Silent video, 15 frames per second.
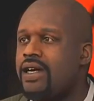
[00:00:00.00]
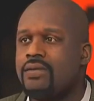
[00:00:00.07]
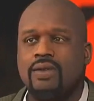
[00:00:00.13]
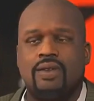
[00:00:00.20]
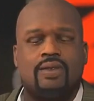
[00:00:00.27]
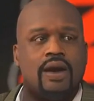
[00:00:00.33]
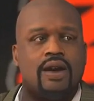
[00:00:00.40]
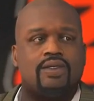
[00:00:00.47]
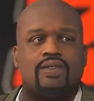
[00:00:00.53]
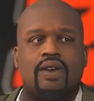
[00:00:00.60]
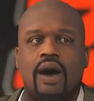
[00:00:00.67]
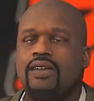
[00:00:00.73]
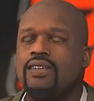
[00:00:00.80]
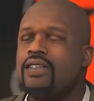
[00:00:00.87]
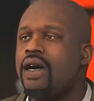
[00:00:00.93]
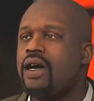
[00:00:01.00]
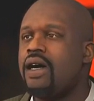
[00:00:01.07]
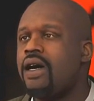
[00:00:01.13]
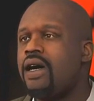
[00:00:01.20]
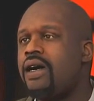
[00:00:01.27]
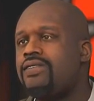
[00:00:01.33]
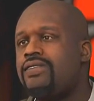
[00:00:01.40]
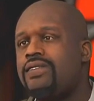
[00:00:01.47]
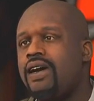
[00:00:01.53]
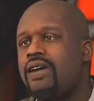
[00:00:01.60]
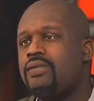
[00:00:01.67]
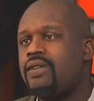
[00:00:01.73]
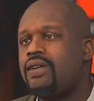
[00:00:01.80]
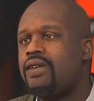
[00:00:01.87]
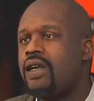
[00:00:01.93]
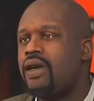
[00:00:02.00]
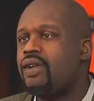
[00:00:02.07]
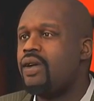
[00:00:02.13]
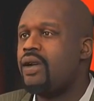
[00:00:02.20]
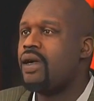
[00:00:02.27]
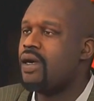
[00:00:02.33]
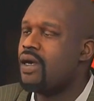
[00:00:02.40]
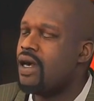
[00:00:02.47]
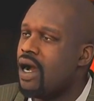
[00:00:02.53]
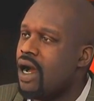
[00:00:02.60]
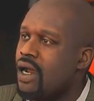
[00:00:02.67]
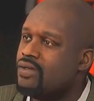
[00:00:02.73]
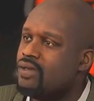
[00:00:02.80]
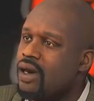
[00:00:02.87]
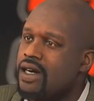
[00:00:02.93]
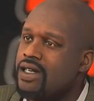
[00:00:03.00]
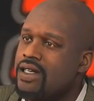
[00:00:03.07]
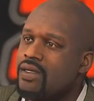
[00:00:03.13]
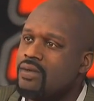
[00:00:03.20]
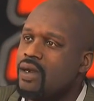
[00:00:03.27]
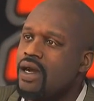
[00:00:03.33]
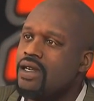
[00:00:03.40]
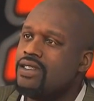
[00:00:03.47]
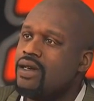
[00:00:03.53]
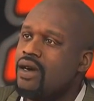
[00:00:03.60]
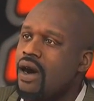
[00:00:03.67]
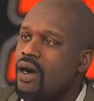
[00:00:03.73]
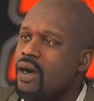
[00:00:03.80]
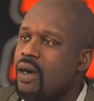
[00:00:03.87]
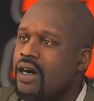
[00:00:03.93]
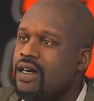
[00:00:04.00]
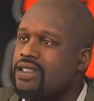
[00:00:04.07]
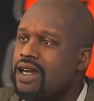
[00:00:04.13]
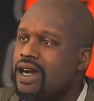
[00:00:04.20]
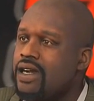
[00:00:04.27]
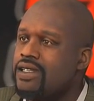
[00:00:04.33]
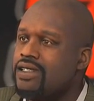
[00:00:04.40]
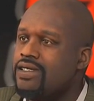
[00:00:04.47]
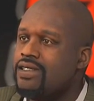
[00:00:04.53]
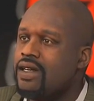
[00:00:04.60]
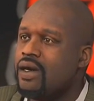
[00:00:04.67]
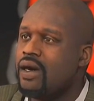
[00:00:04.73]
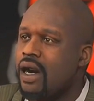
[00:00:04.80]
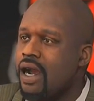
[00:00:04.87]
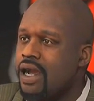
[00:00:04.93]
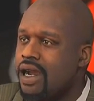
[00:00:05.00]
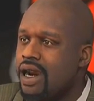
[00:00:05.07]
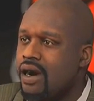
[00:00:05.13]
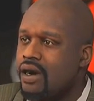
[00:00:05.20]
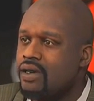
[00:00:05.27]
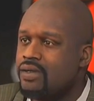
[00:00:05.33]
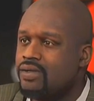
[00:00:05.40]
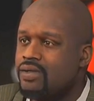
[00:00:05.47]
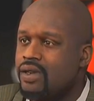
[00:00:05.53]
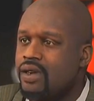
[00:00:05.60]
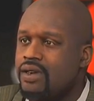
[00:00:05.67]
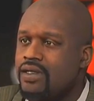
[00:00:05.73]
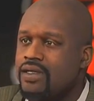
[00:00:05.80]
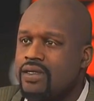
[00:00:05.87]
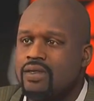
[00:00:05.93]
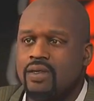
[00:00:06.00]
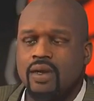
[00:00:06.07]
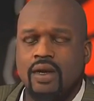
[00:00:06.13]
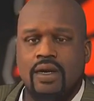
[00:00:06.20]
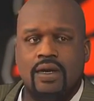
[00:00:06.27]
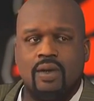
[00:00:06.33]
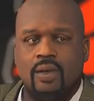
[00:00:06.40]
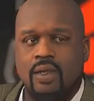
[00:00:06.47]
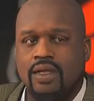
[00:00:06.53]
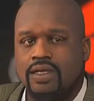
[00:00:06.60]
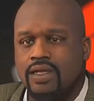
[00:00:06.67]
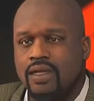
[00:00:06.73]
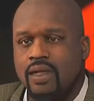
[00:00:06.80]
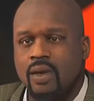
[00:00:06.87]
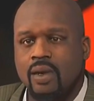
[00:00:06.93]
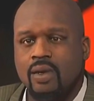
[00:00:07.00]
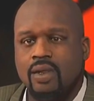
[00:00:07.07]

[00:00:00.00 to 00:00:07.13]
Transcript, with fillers: Listen, Kobe got his own Legends cover for NBA 2K17. NBA 2K, you never gave me that.